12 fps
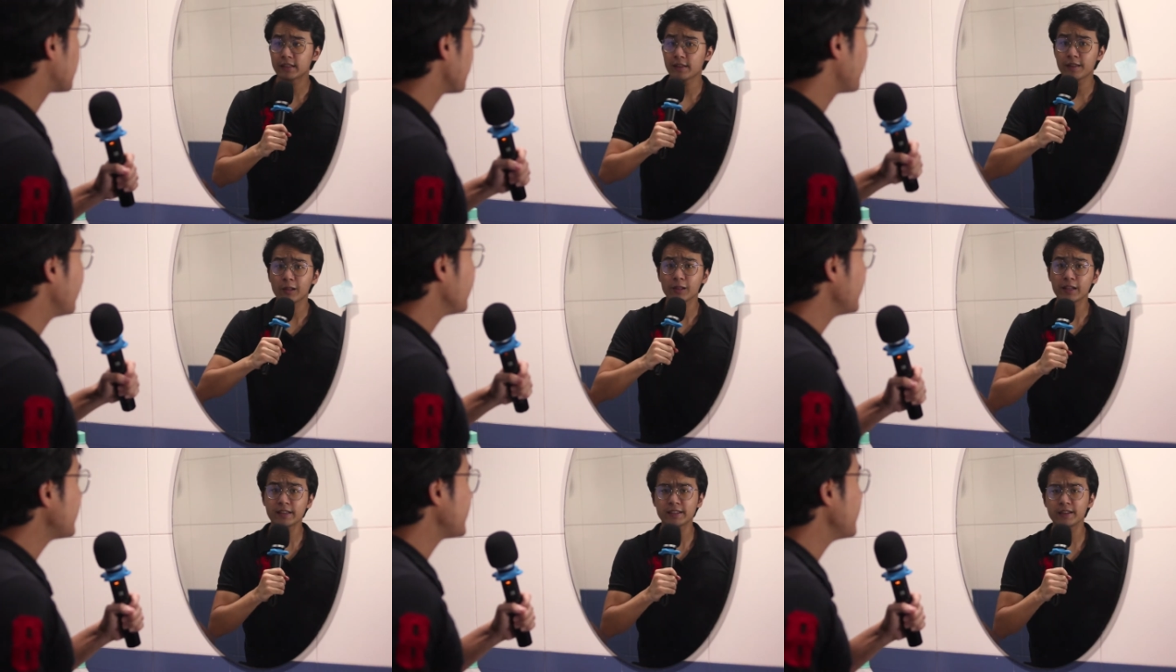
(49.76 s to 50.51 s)
they'll
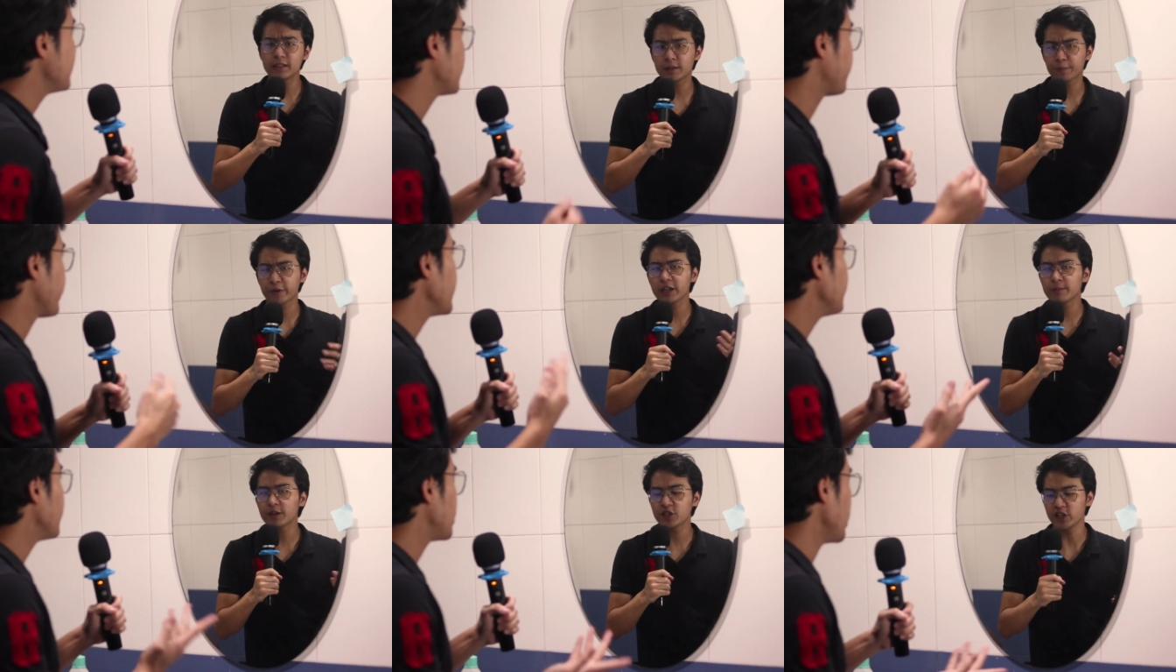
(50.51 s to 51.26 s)
listen to
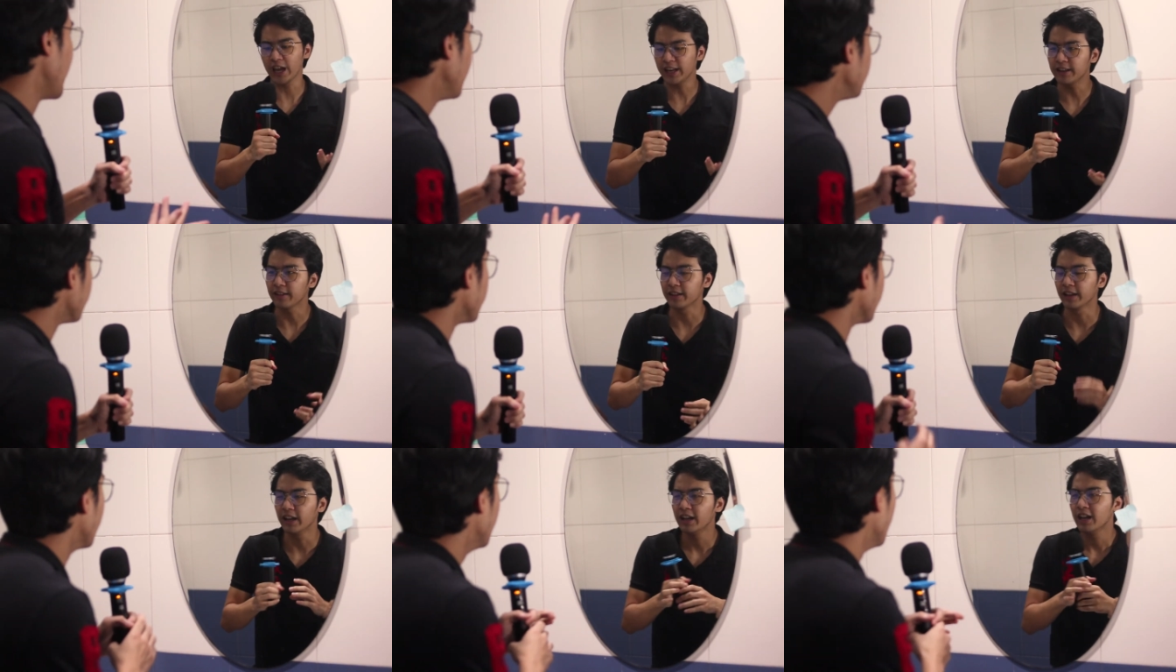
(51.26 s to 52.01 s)
pretty much
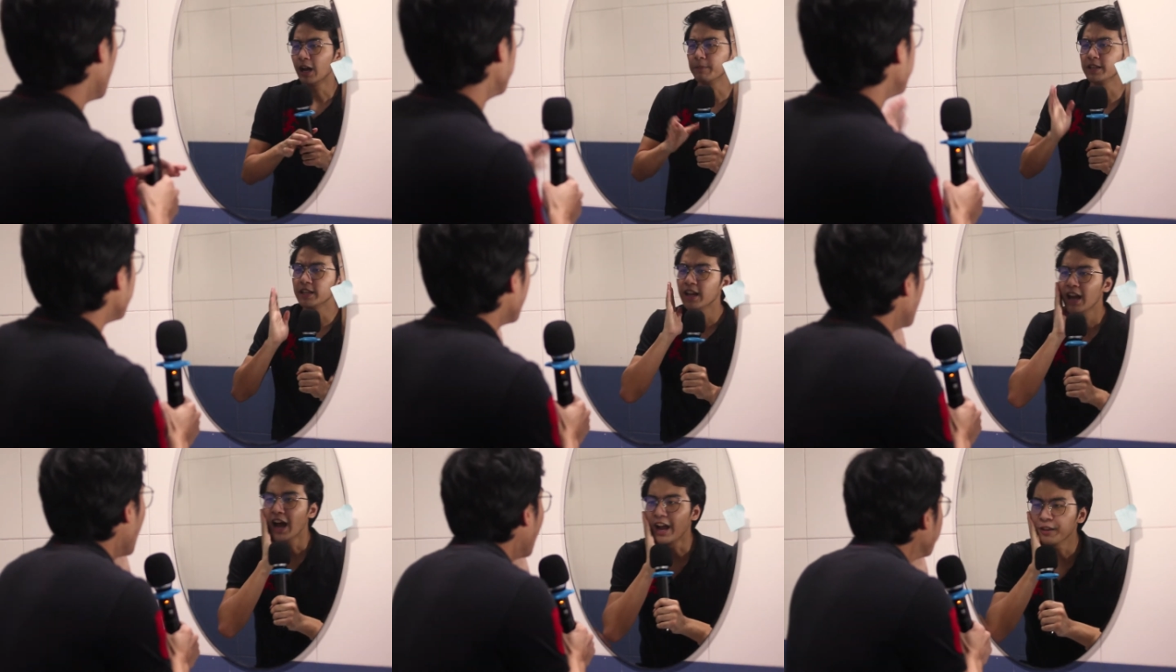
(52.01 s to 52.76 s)
anything. I mean,
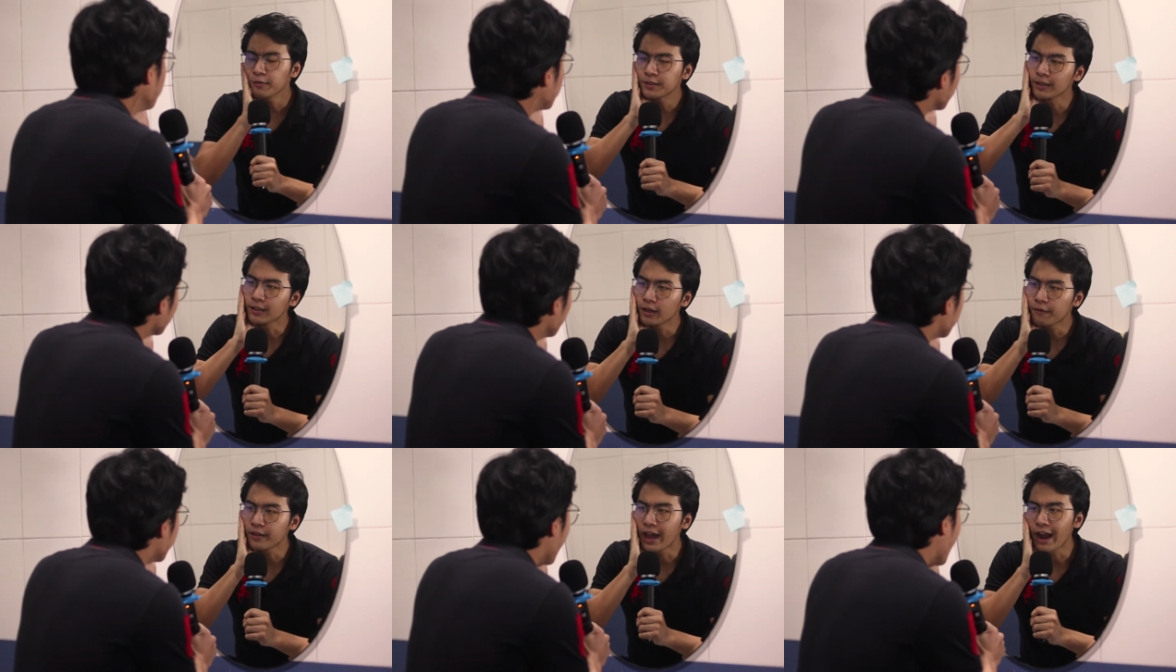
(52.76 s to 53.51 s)
I used to
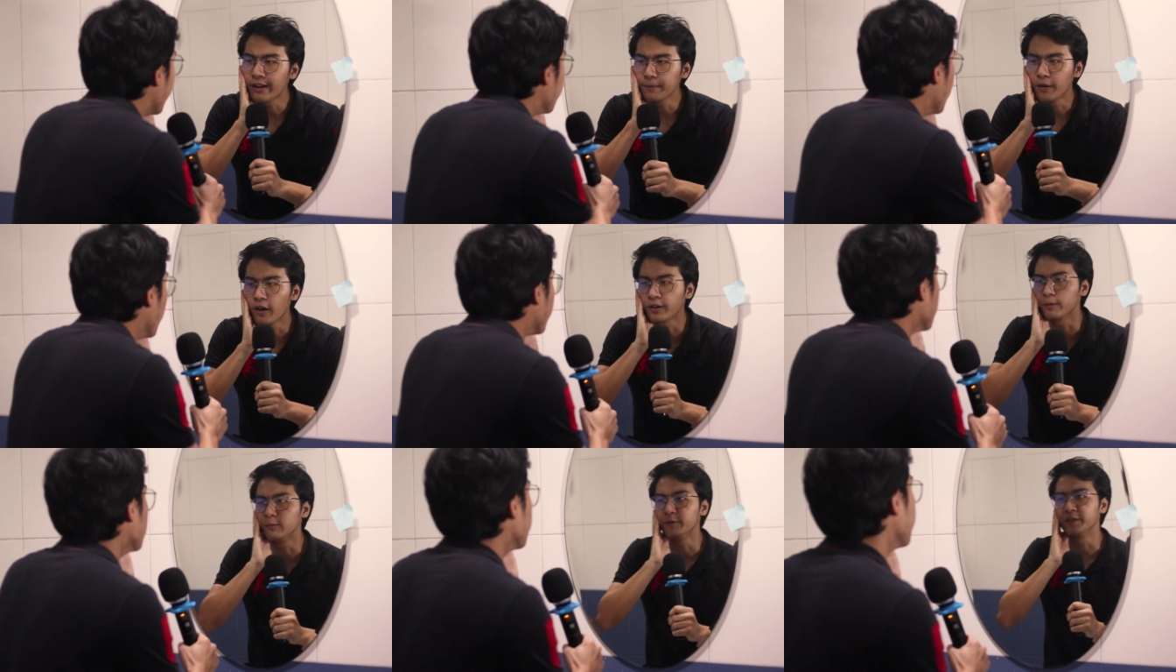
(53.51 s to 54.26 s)
love the Harry
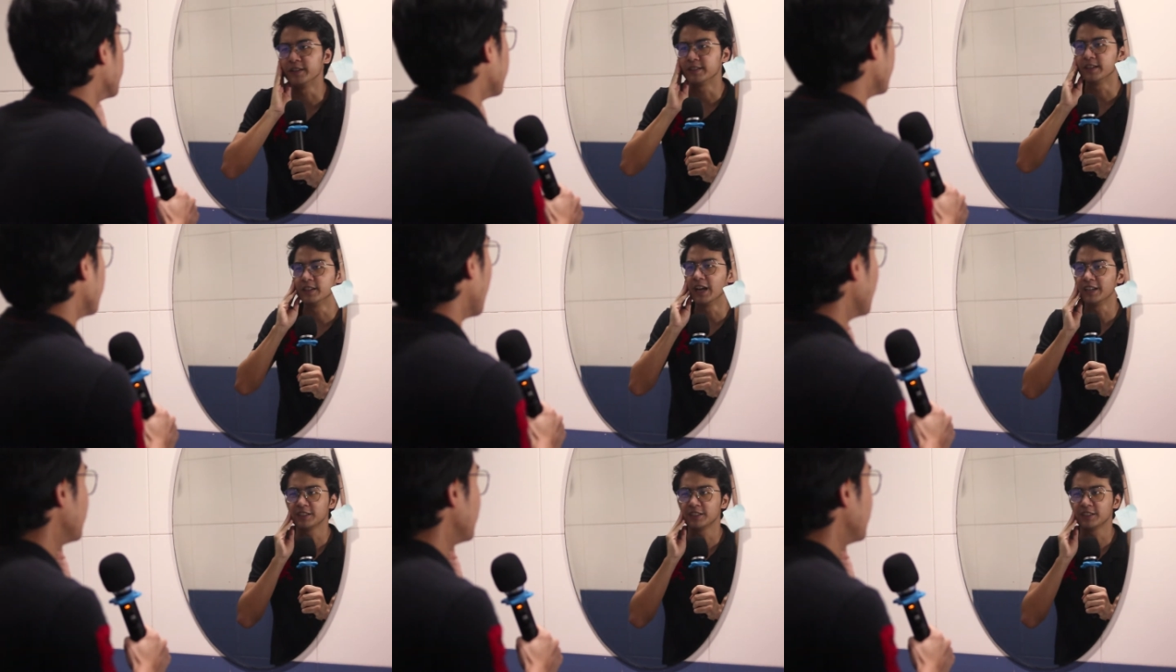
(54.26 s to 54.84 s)
Potter movies, and I